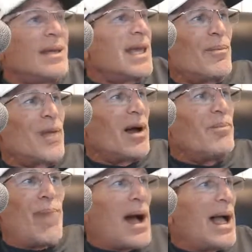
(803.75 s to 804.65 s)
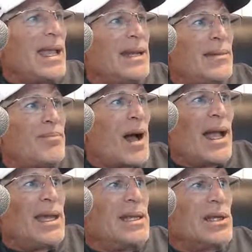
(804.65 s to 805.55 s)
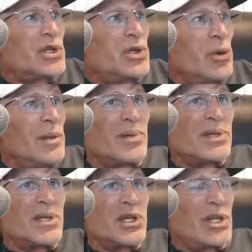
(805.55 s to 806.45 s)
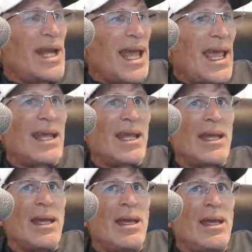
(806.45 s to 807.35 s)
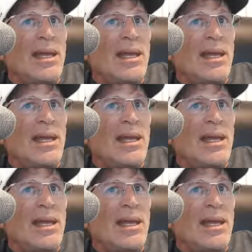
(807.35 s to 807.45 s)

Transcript: kept on buying and buying the short position and adding